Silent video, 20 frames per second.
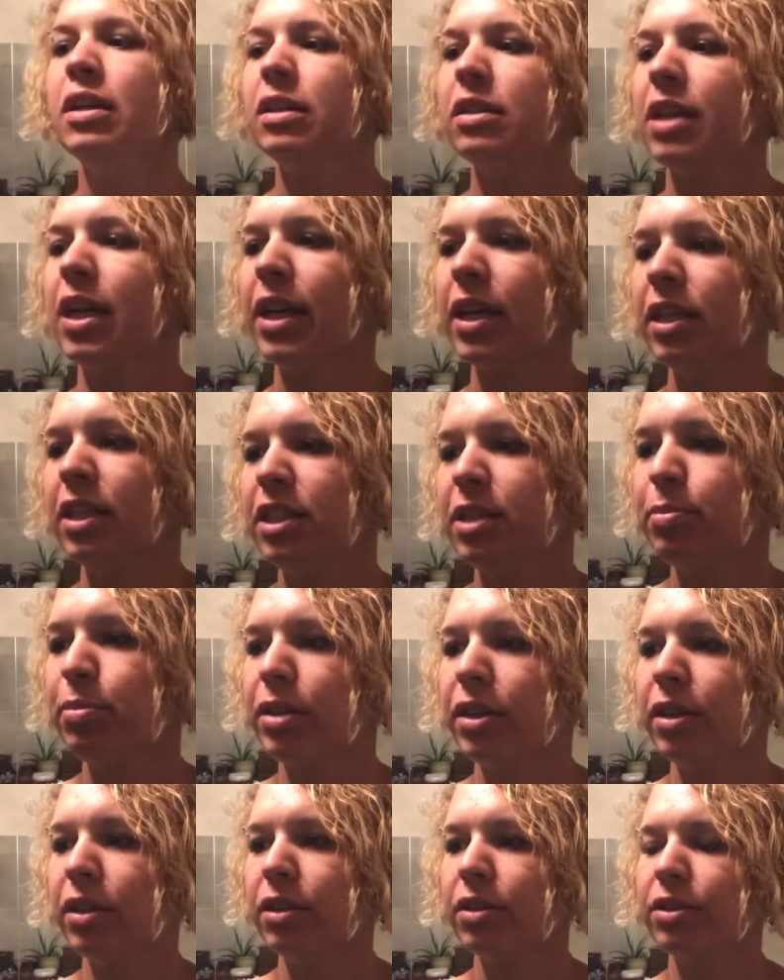Taking these
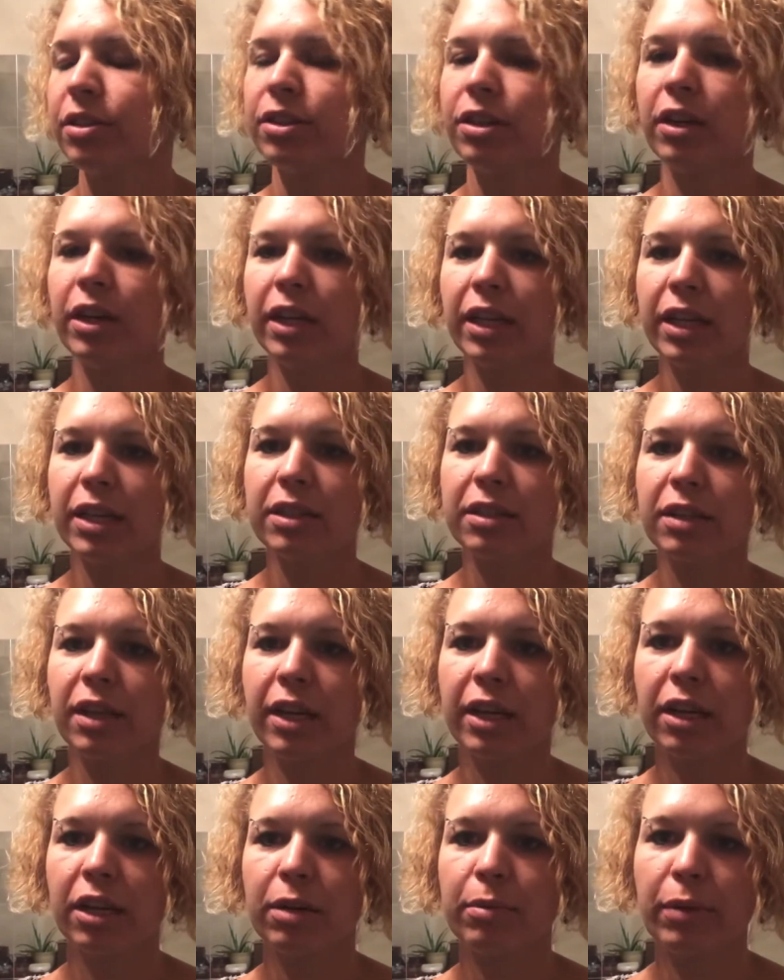pills, 30 days
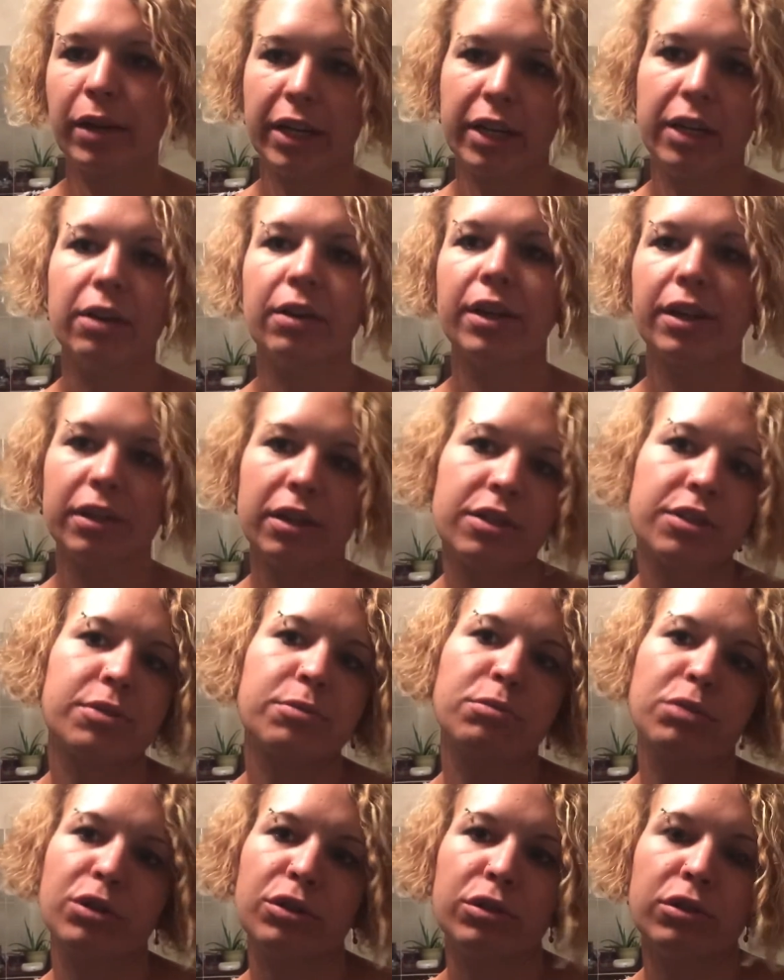later, my hearing does
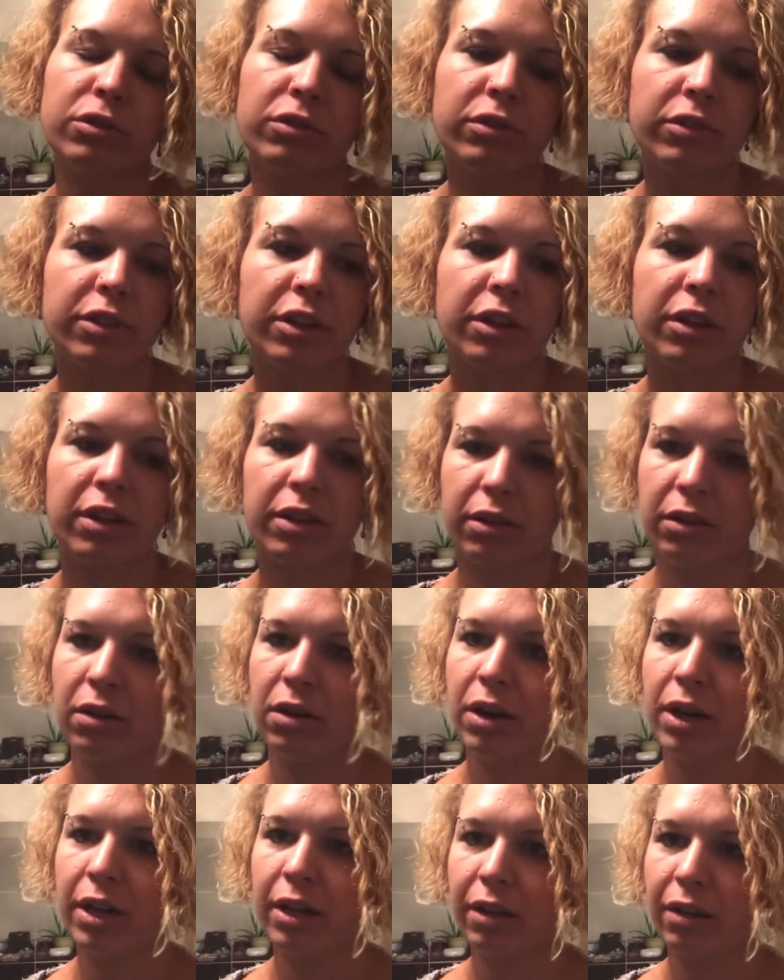improve. They're like, all
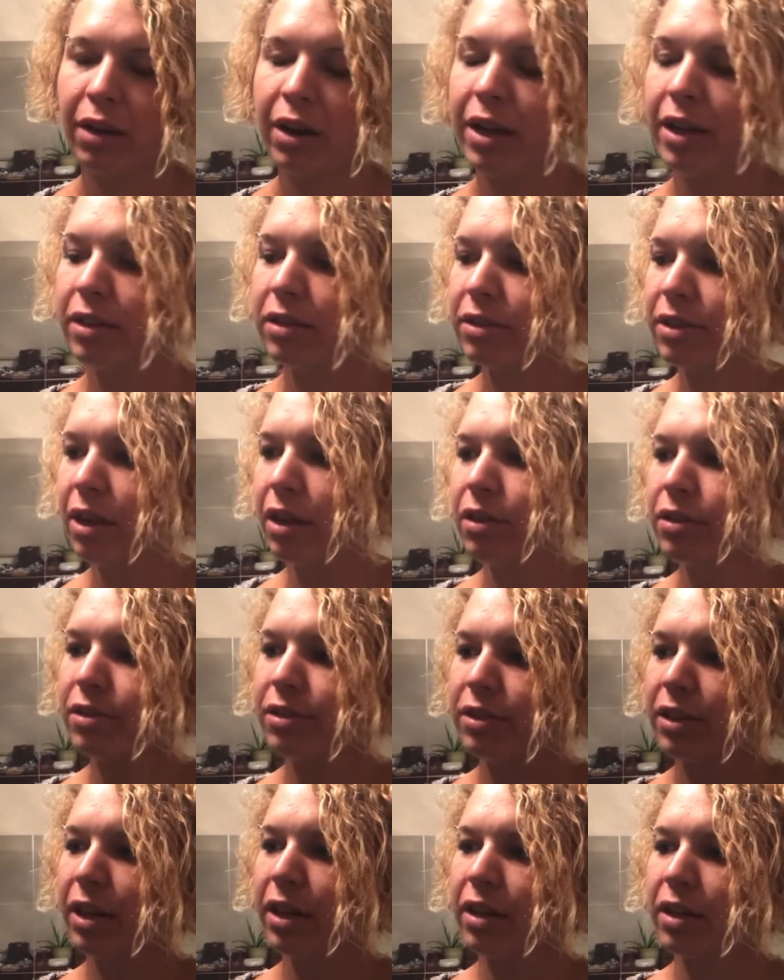right, great.
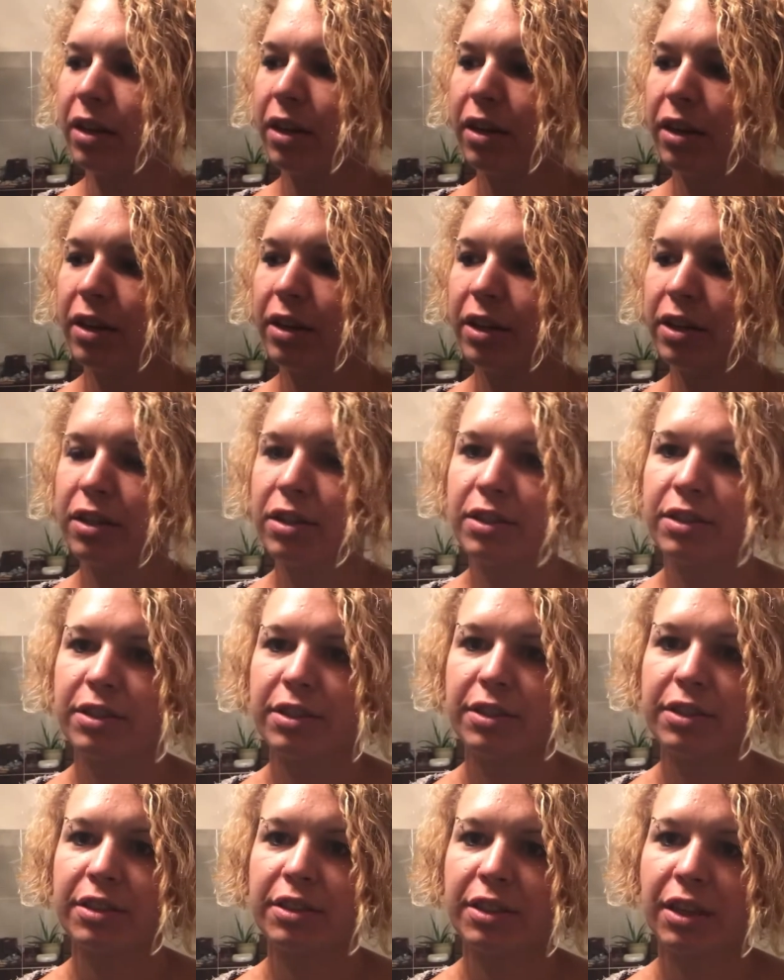Sounds like you're a
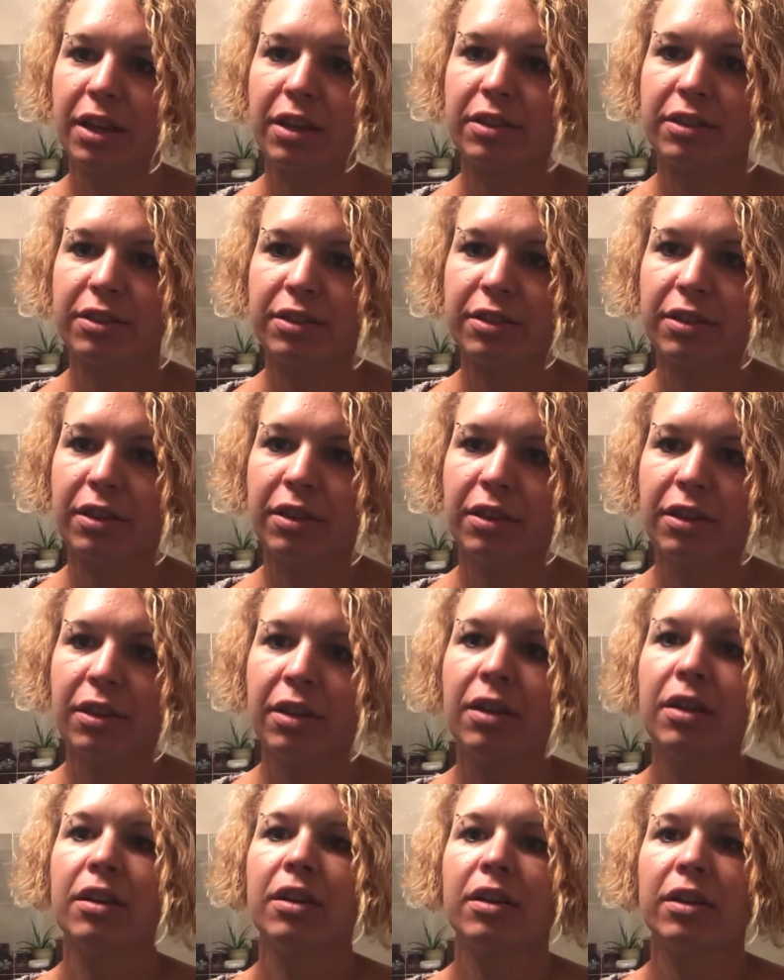success.
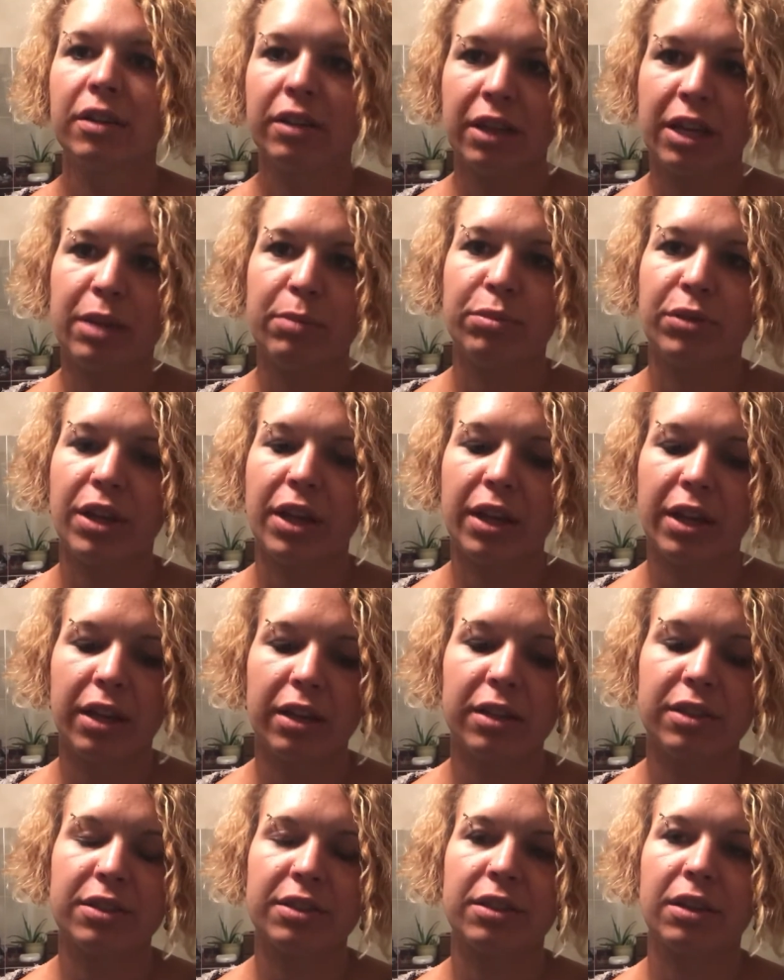Keep
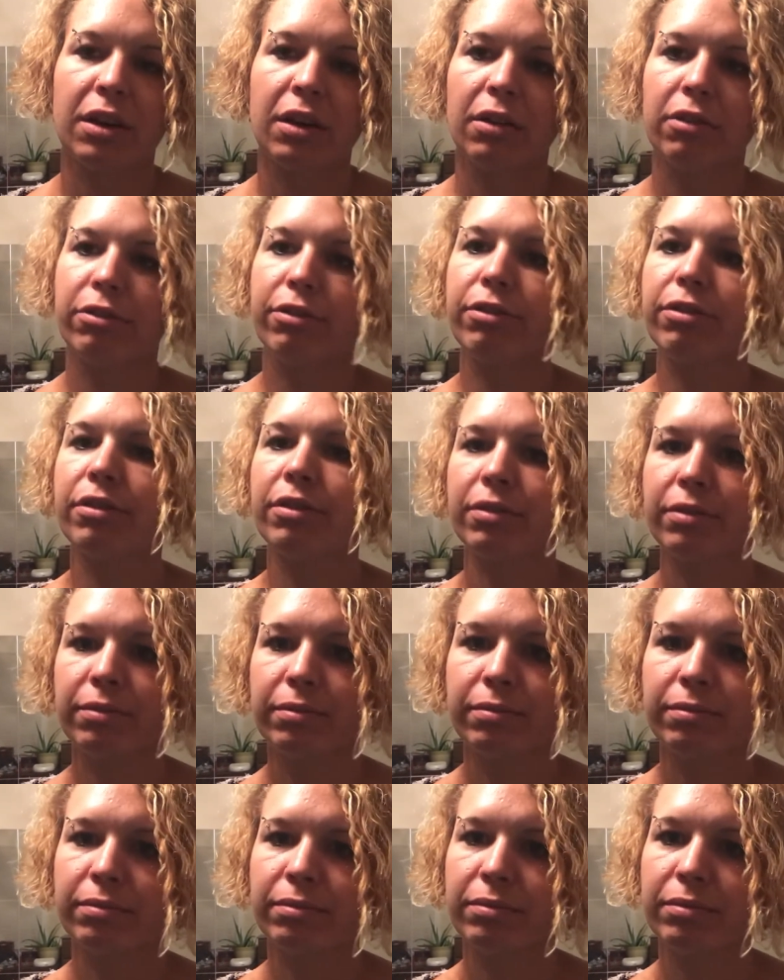taking this stuff.
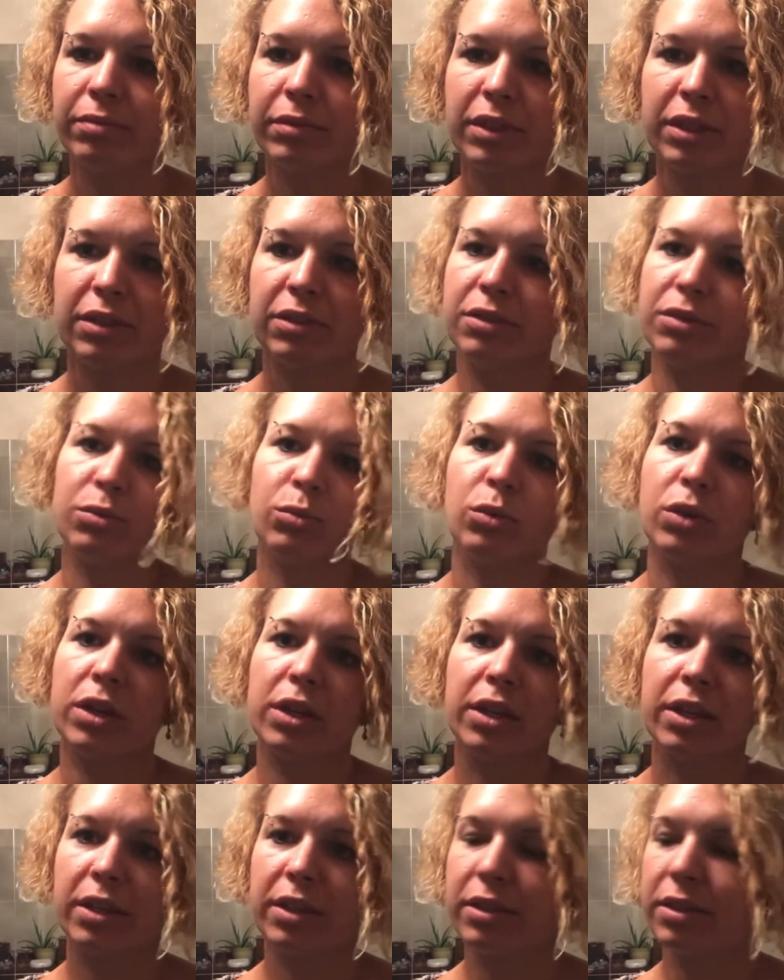This is what
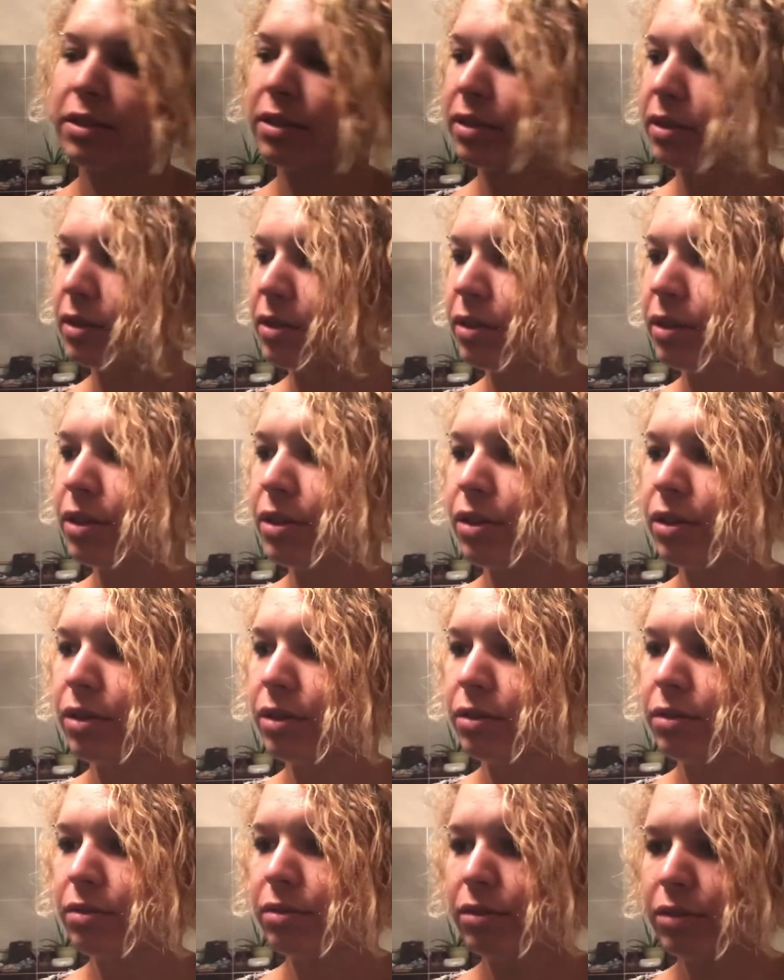it is. You
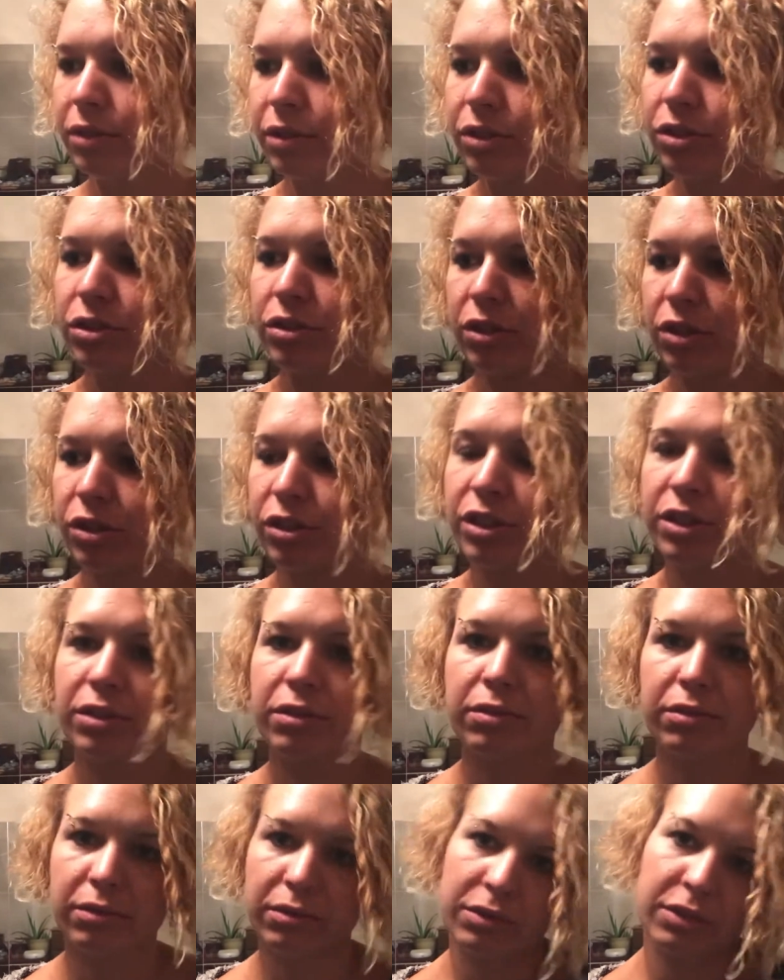know, just learn to
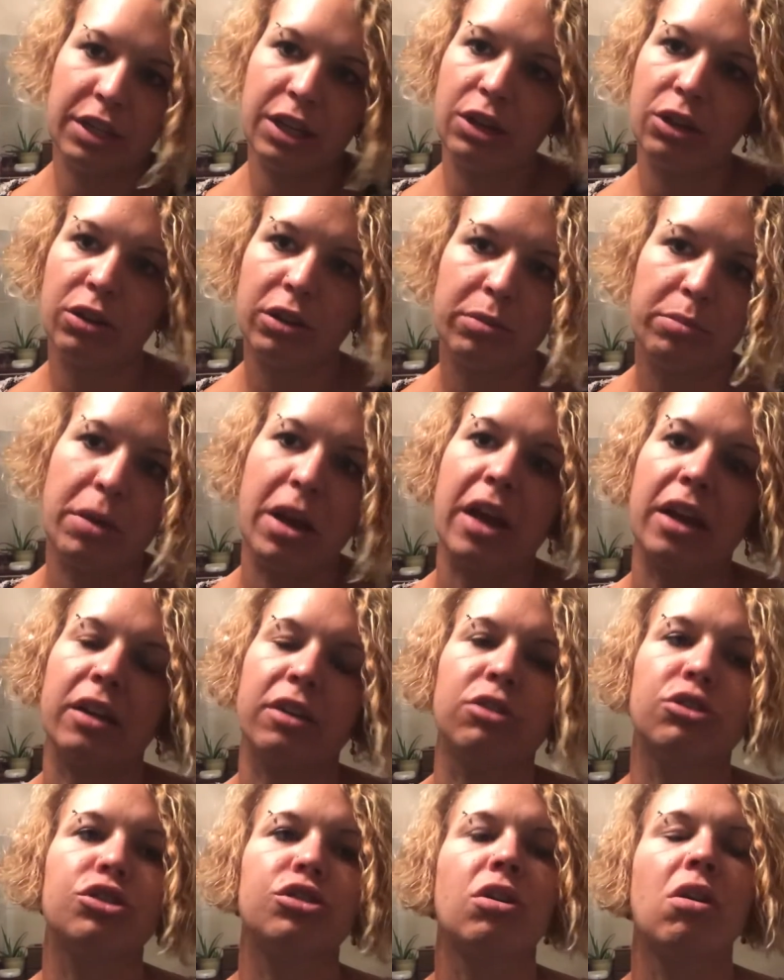deal and
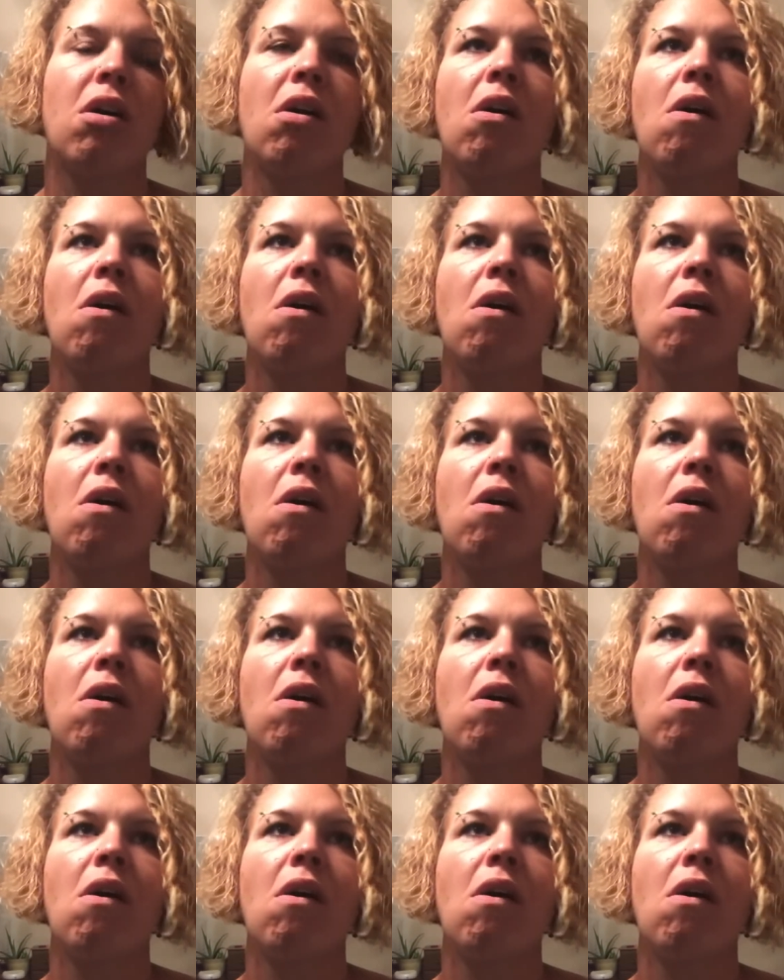manage.